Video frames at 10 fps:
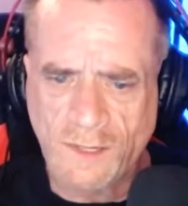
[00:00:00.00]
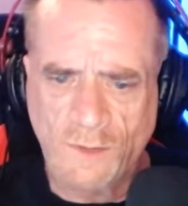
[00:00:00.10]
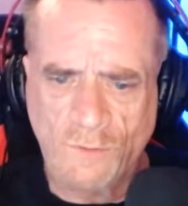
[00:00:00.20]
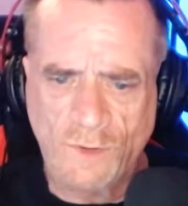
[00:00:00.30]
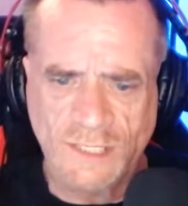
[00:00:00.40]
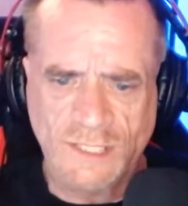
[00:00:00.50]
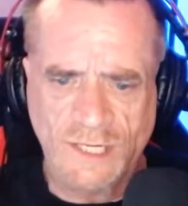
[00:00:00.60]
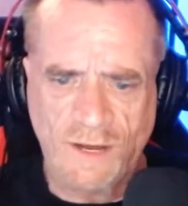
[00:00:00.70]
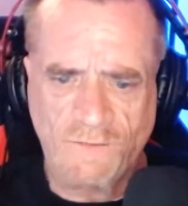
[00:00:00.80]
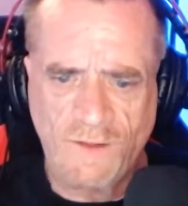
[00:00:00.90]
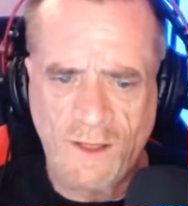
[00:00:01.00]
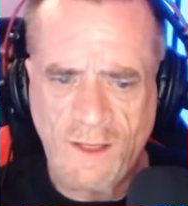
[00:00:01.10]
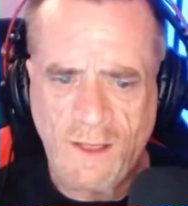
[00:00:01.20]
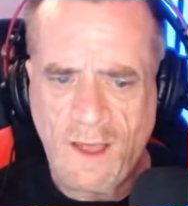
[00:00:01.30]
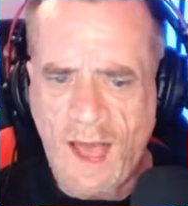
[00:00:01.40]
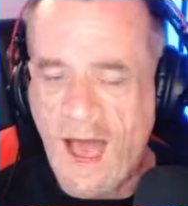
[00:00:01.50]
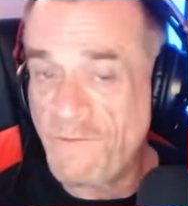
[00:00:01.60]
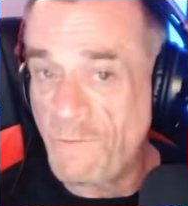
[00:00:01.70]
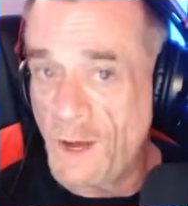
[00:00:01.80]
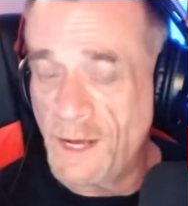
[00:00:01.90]
the red stuff.
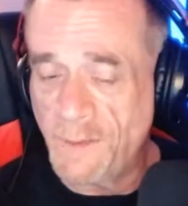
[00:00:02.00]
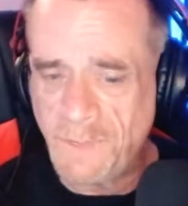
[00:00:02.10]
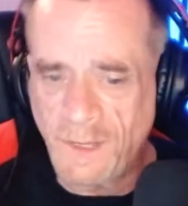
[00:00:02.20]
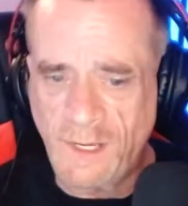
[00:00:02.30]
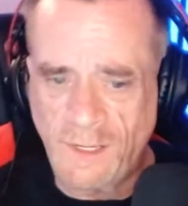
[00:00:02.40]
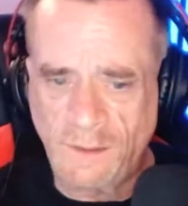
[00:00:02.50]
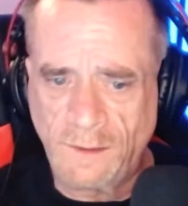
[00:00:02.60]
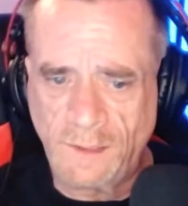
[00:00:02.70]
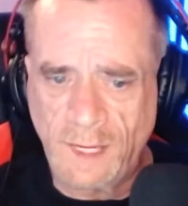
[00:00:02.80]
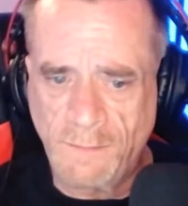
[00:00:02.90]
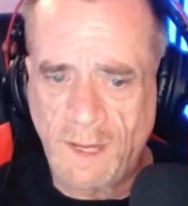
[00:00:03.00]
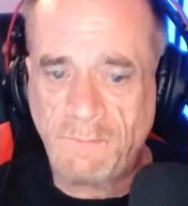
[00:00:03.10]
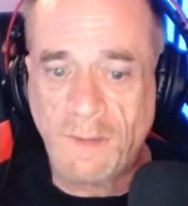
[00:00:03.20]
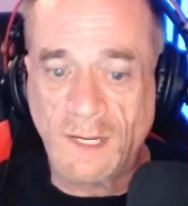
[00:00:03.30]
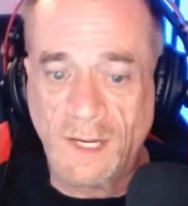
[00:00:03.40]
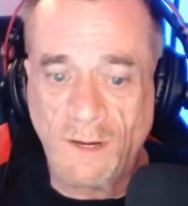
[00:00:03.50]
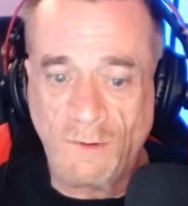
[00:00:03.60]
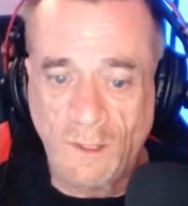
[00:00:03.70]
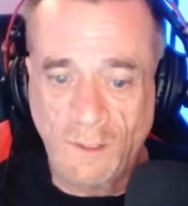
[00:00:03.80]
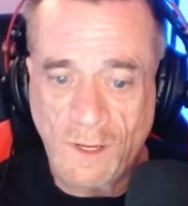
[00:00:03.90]
Halfway up the hill he met
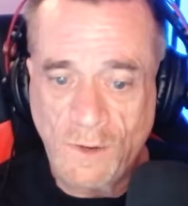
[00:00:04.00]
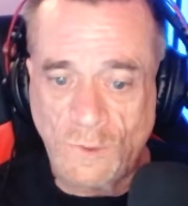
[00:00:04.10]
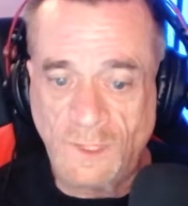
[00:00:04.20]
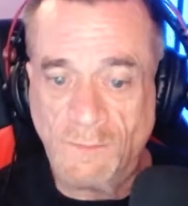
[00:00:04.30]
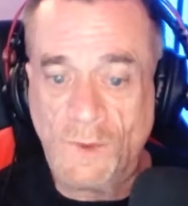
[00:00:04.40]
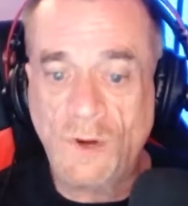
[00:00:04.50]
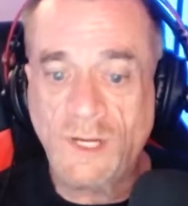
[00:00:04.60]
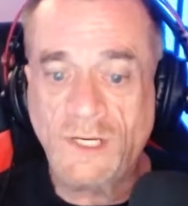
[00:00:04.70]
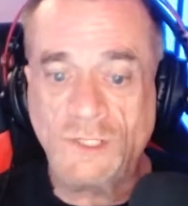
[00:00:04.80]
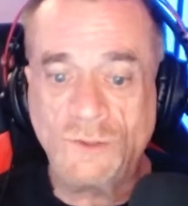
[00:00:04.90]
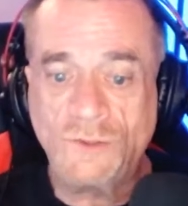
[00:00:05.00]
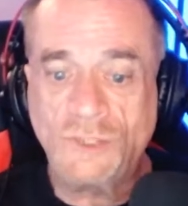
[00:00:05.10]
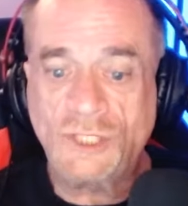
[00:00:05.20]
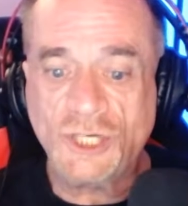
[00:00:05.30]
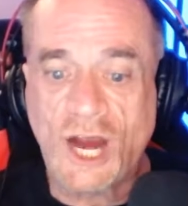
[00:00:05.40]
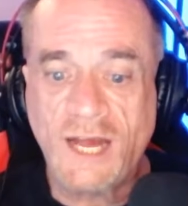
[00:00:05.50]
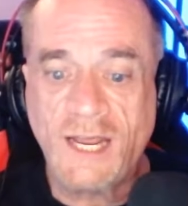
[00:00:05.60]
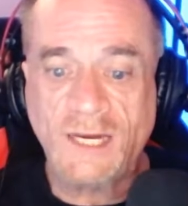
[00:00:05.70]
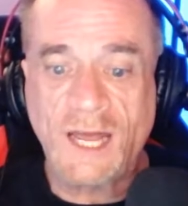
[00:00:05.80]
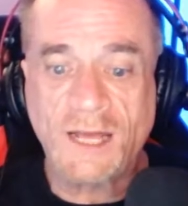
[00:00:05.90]
Bagheera, with the morning dew
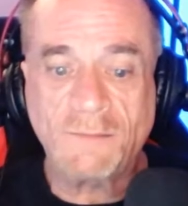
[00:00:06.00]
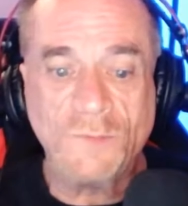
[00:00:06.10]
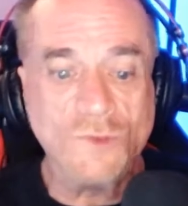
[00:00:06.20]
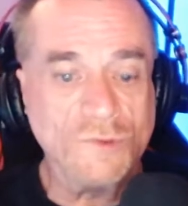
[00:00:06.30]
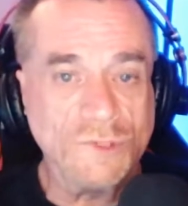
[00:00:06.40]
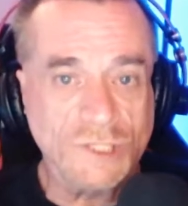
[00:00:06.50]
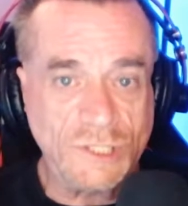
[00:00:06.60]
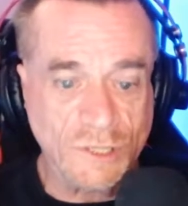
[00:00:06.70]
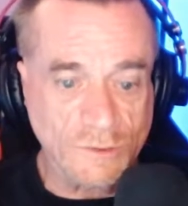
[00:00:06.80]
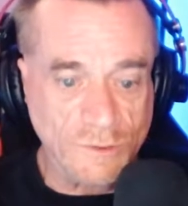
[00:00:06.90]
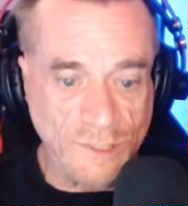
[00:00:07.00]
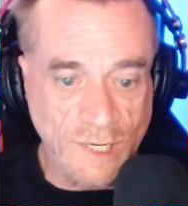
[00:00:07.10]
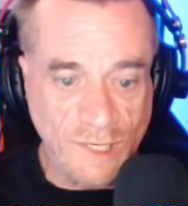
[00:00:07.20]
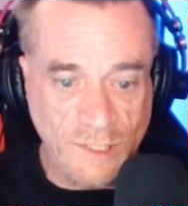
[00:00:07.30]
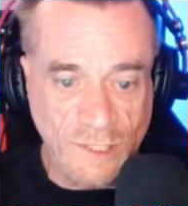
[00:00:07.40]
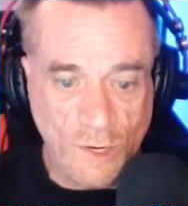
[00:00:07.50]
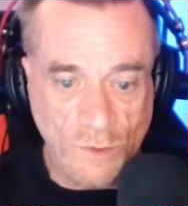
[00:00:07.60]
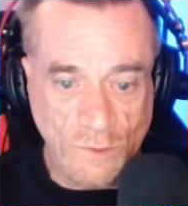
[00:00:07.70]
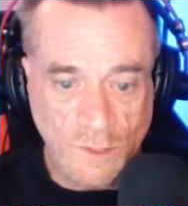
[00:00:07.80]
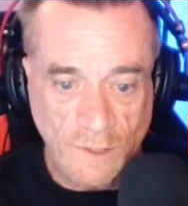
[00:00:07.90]
shining like moonstones on his
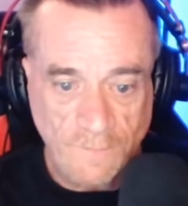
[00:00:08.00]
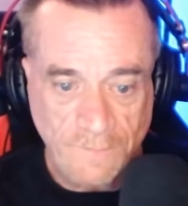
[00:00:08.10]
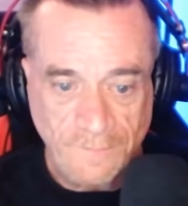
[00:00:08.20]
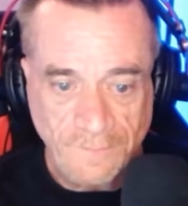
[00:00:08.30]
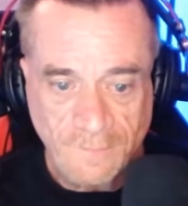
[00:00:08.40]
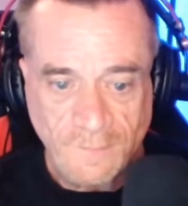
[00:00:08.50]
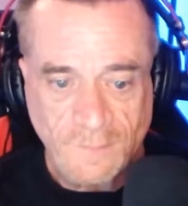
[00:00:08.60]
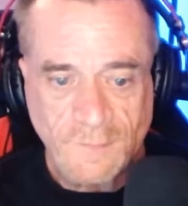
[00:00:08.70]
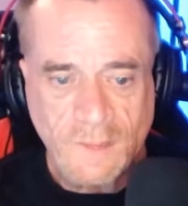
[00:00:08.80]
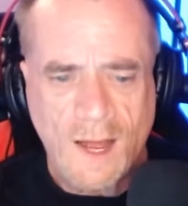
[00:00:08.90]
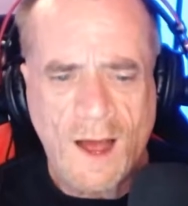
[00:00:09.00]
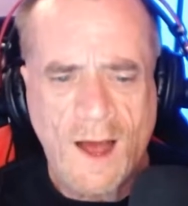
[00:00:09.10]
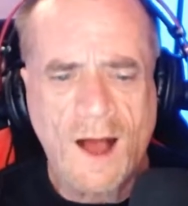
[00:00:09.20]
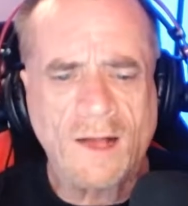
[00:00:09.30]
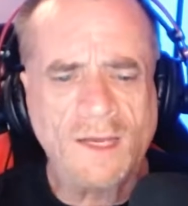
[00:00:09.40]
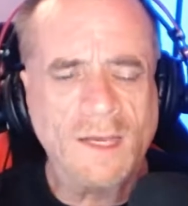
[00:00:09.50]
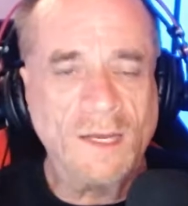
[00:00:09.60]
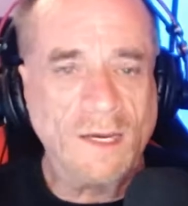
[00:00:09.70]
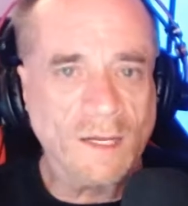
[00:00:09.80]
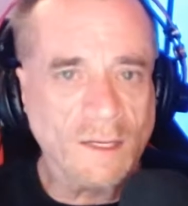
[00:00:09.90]
coat.
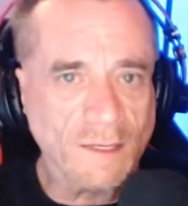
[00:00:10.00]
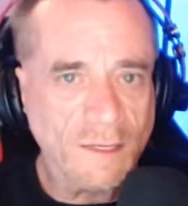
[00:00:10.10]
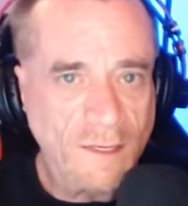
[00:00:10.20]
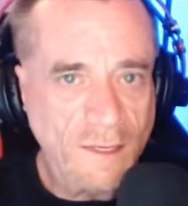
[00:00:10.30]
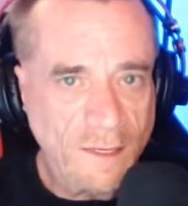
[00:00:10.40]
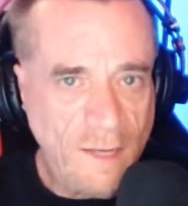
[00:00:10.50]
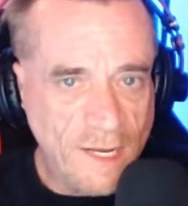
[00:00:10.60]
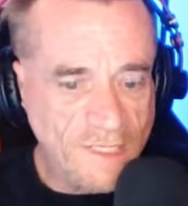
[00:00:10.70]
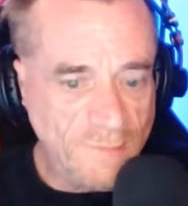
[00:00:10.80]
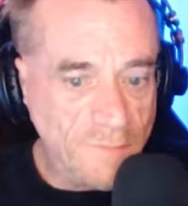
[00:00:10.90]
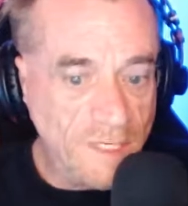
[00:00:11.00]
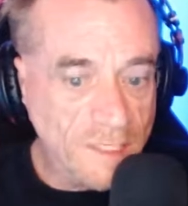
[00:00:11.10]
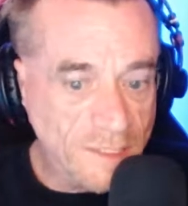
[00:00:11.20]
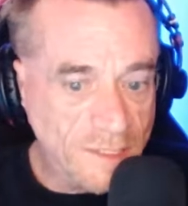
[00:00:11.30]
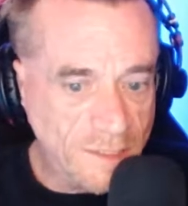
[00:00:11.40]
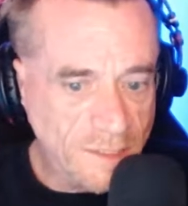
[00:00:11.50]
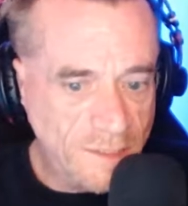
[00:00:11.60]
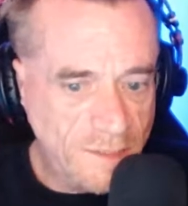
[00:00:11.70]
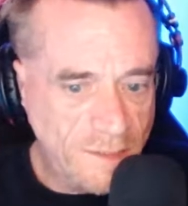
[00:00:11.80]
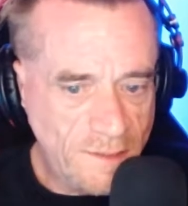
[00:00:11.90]
"Akela has missed,"
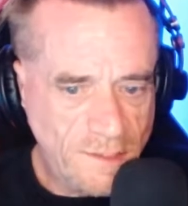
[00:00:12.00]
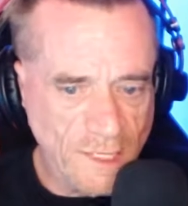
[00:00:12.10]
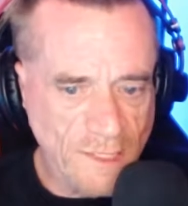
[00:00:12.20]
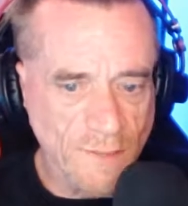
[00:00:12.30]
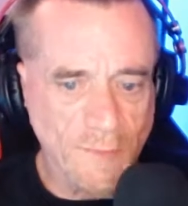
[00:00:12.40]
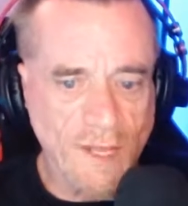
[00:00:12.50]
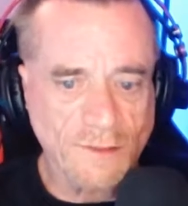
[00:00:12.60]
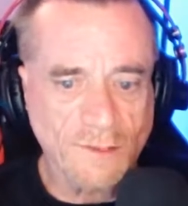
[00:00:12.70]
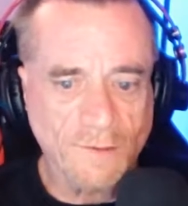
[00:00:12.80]
said the panther.